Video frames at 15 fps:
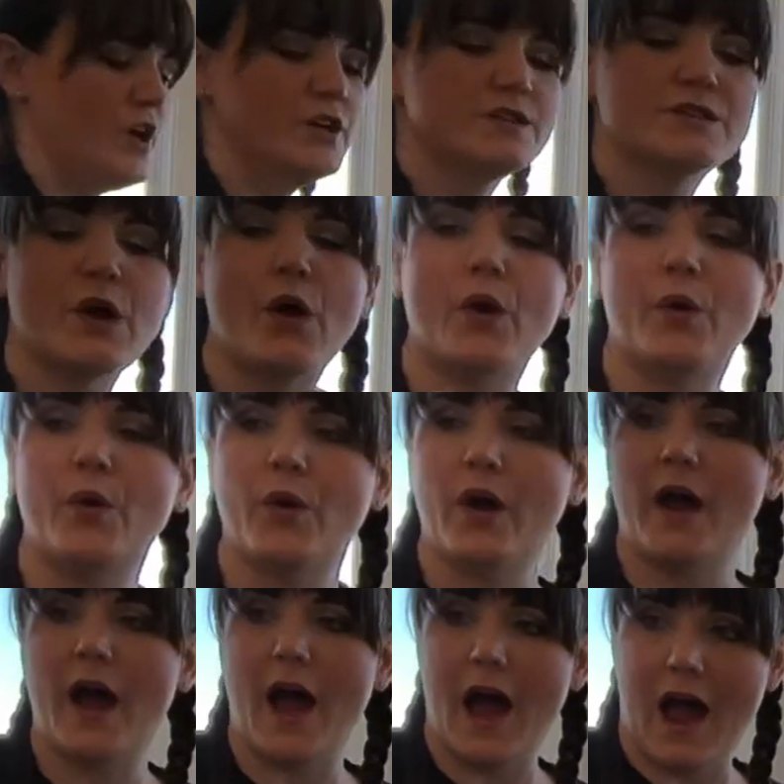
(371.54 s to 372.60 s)
so
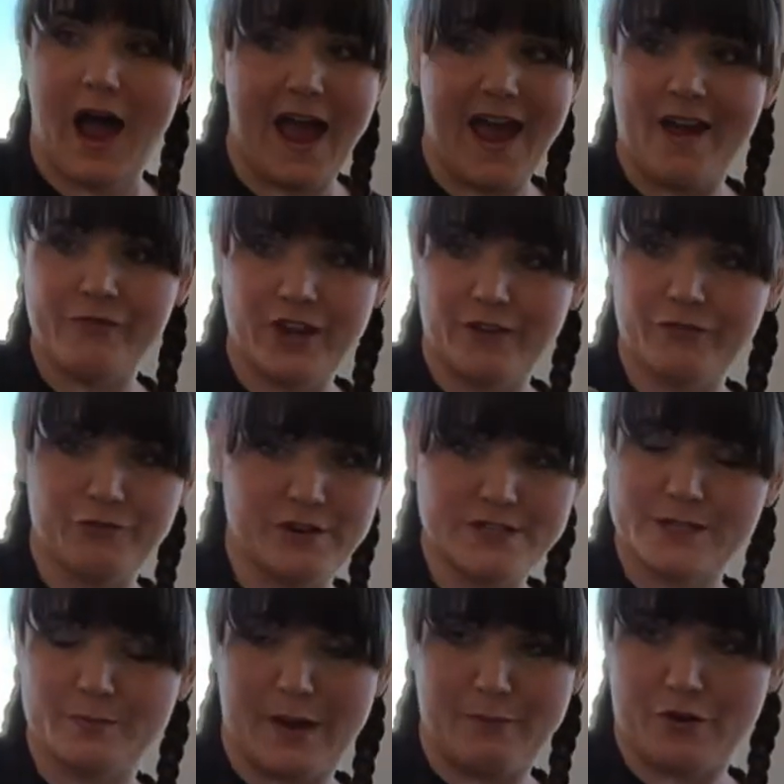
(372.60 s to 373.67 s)
I haven't even
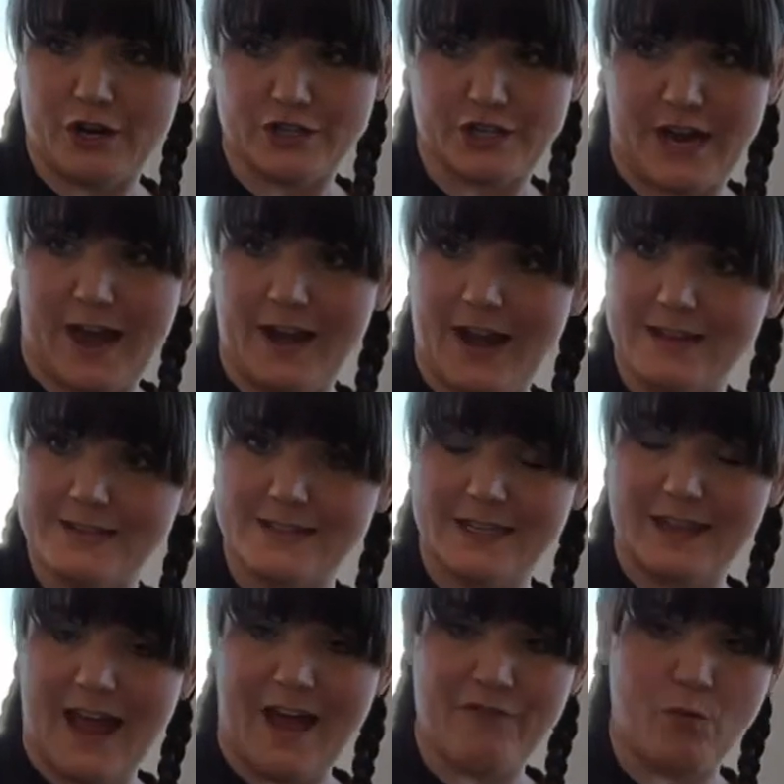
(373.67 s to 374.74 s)
rinsed my brush yet. I
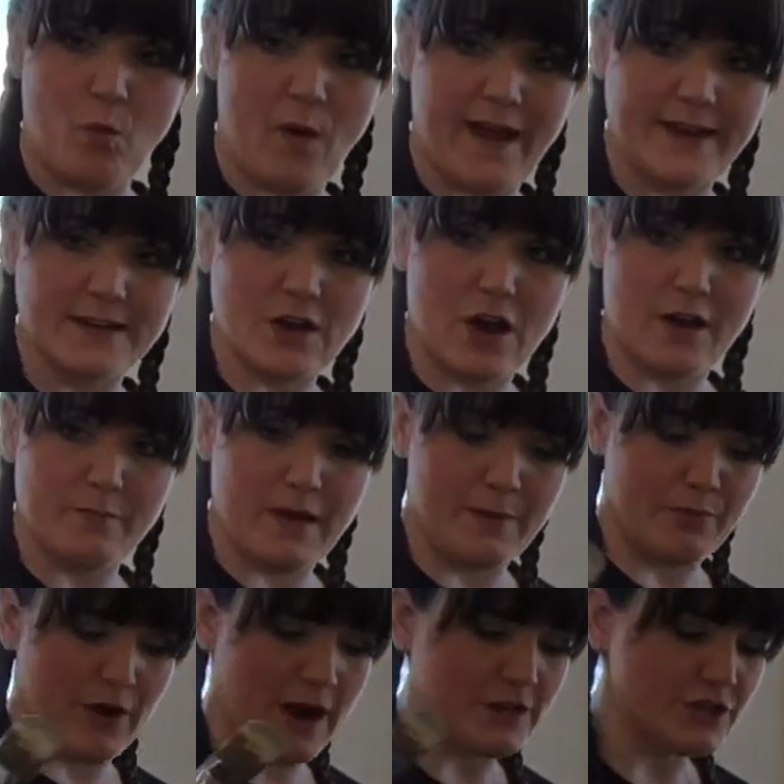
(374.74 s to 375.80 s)
still have white on my
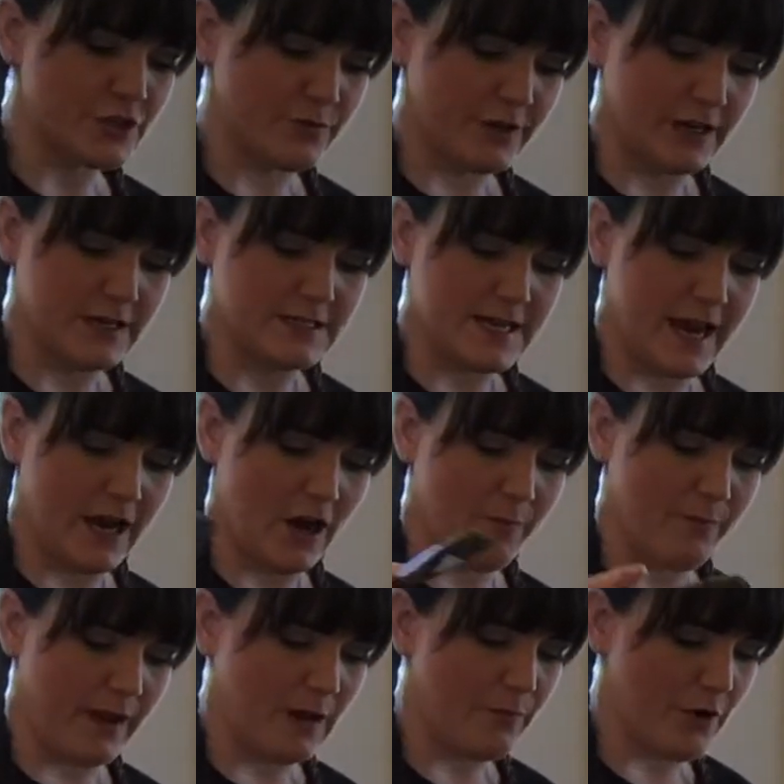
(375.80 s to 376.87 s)
brush. We're gonna take
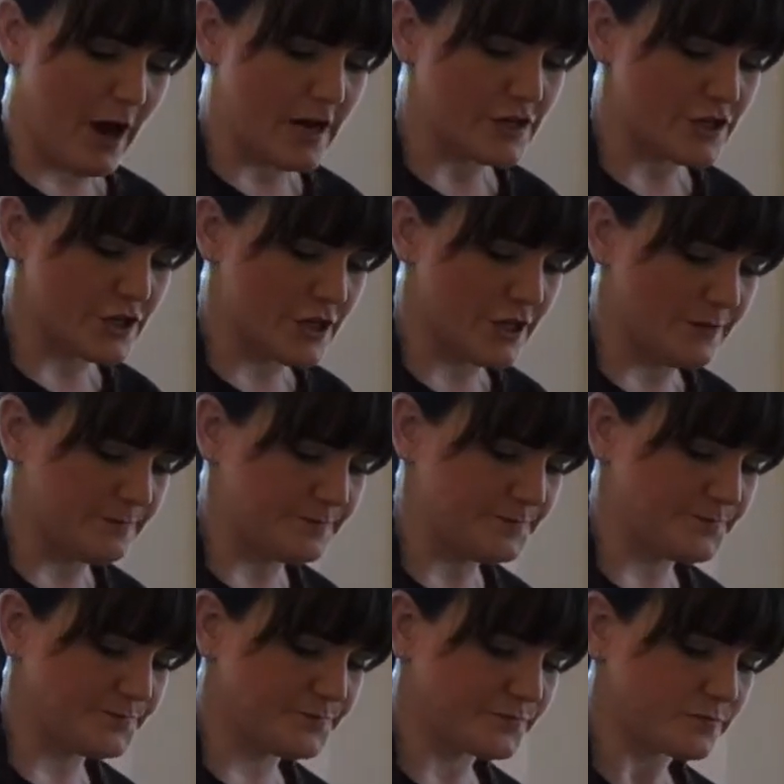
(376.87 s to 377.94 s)
our big brush.
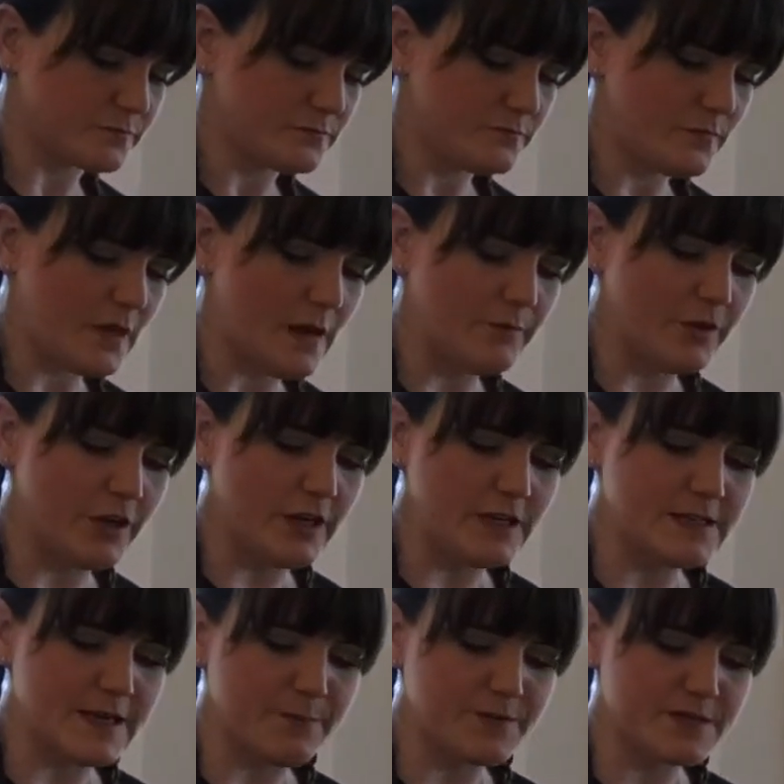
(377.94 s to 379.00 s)
I'm gonna
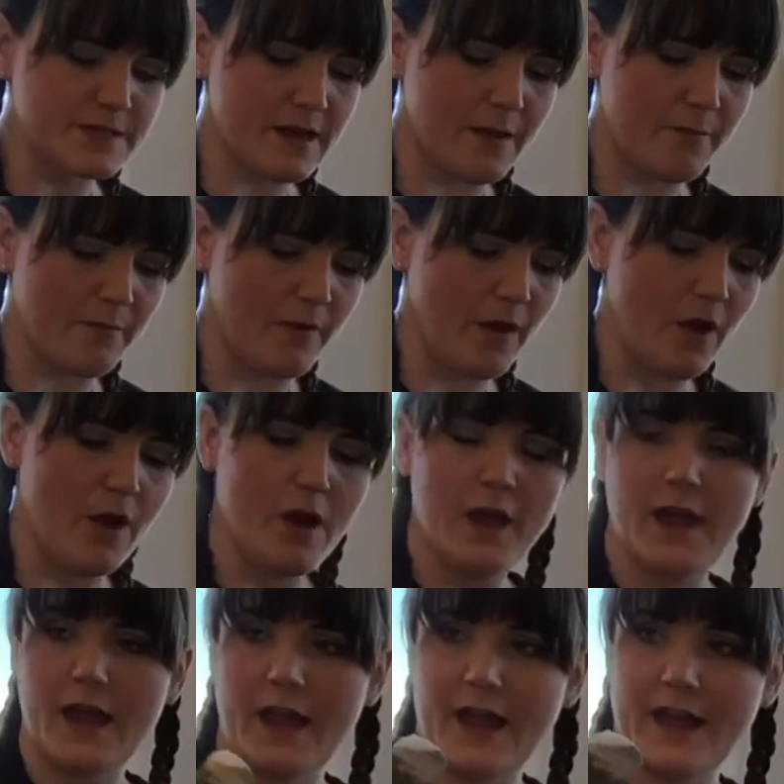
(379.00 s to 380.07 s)
dip
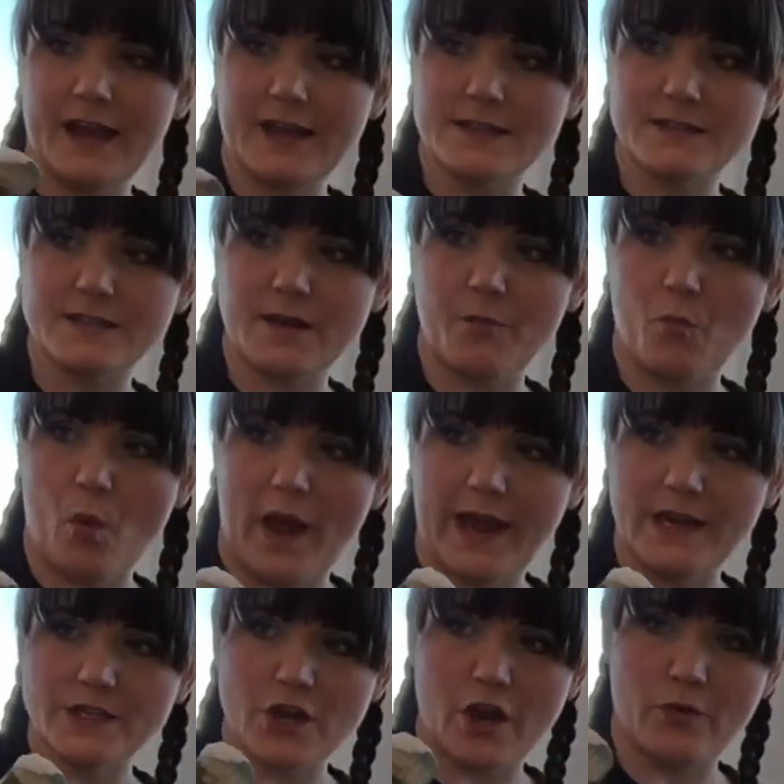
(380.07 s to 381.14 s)
it in some
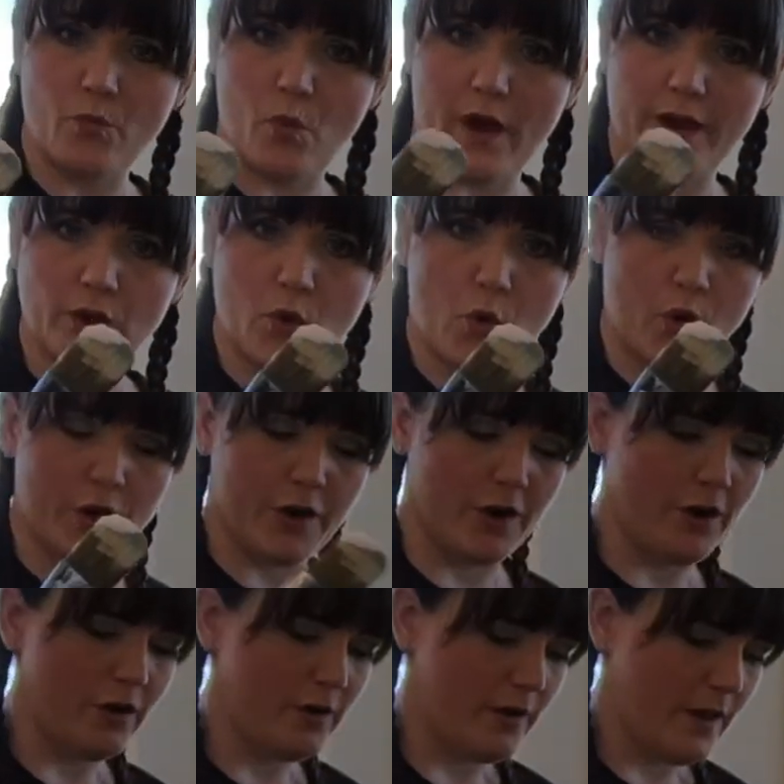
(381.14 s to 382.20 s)
white on one
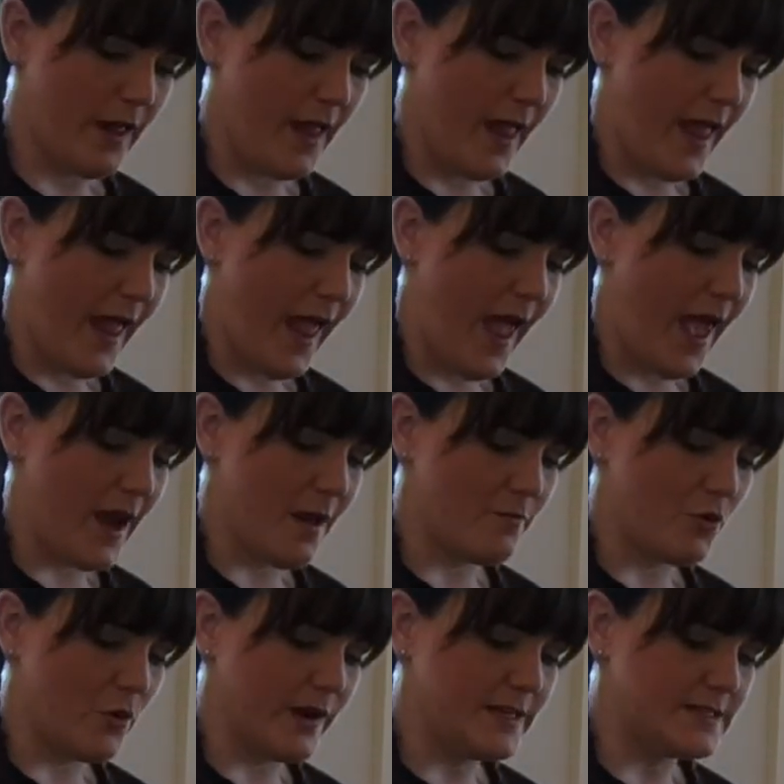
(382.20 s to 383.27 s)
corner, and I'm
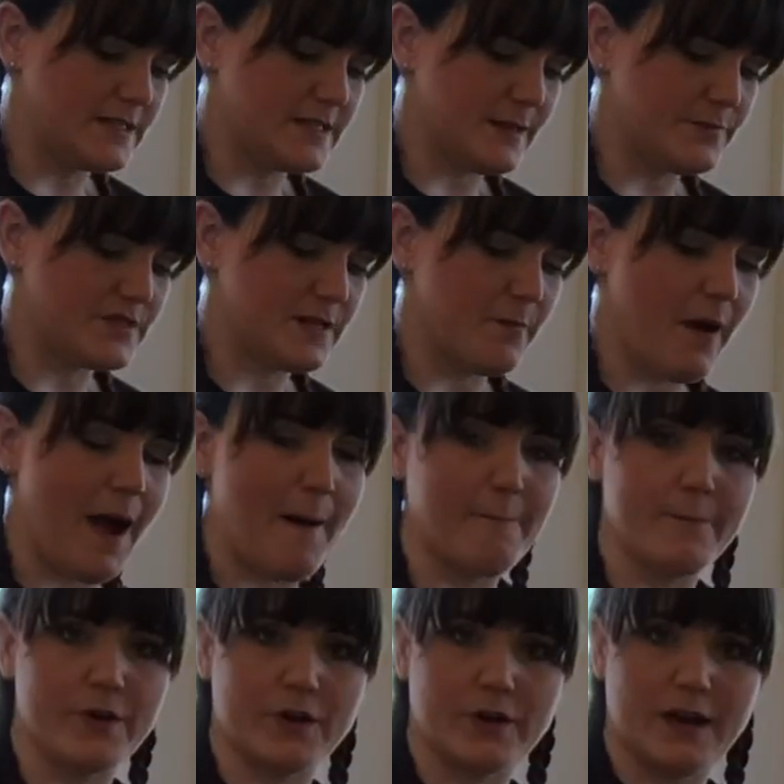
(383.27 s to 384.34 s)
going to dip some
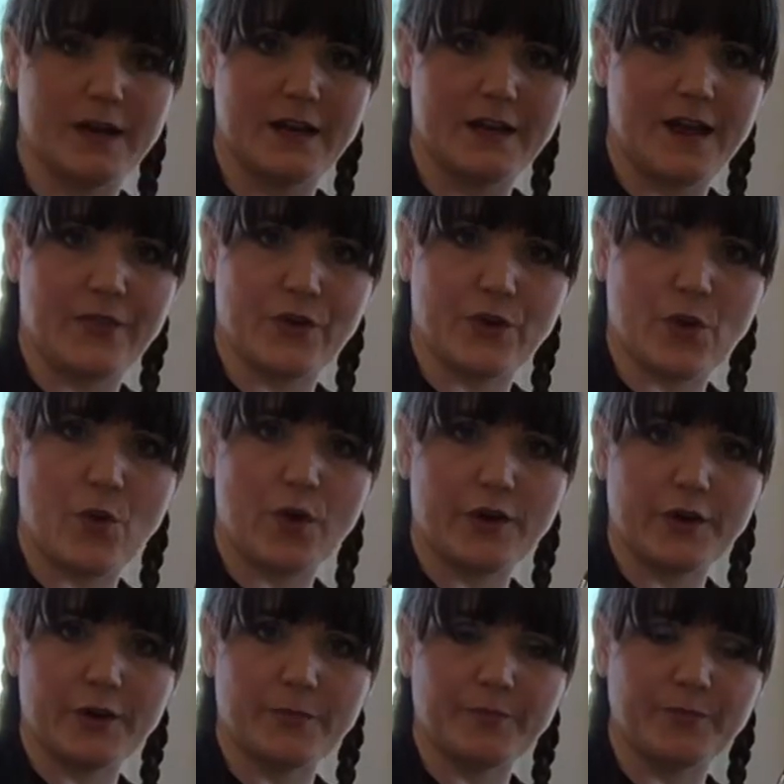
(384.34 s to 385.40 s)
umber in another
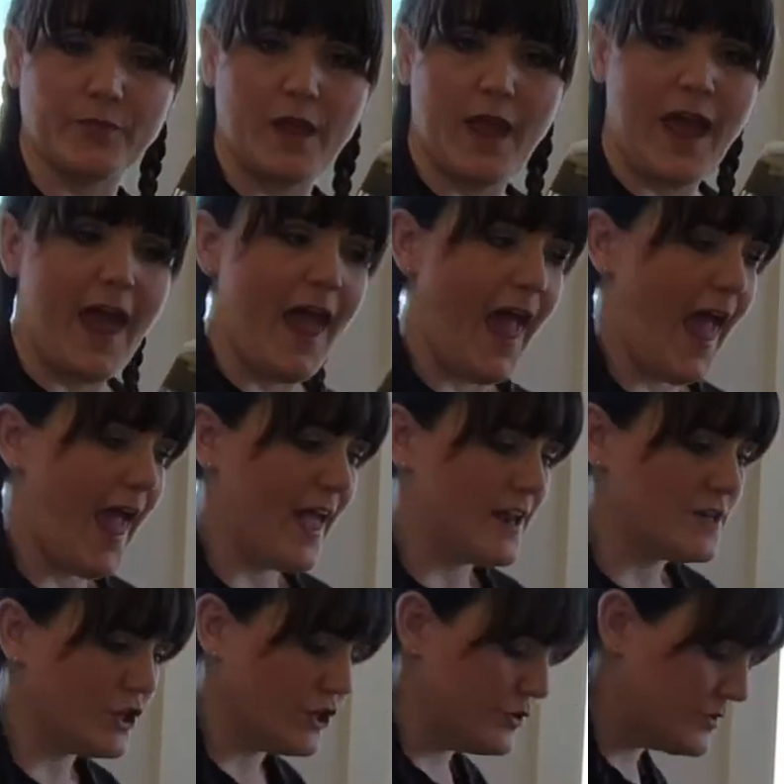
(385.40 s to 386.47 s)
corner.
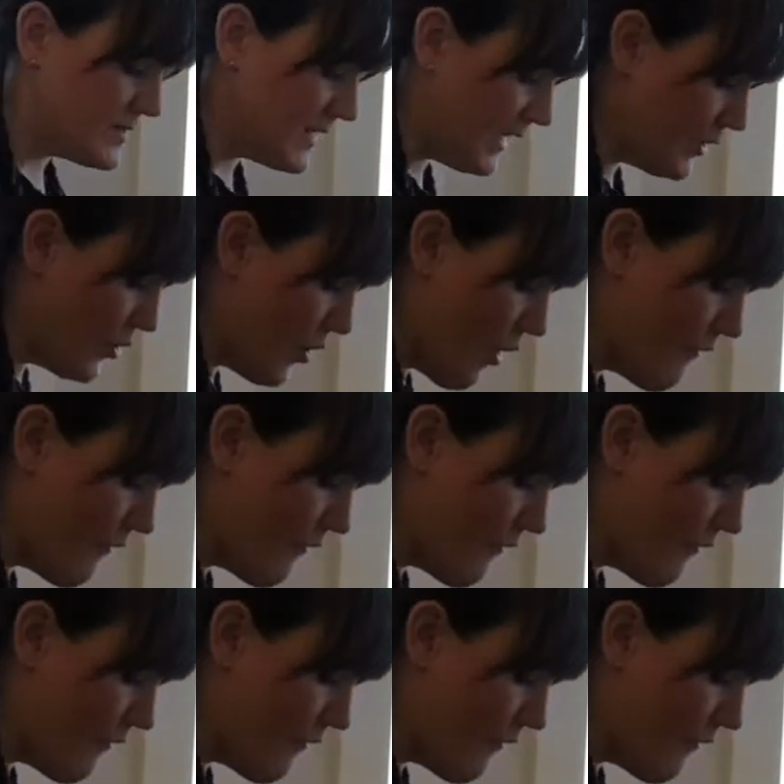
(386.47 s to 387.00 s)
And using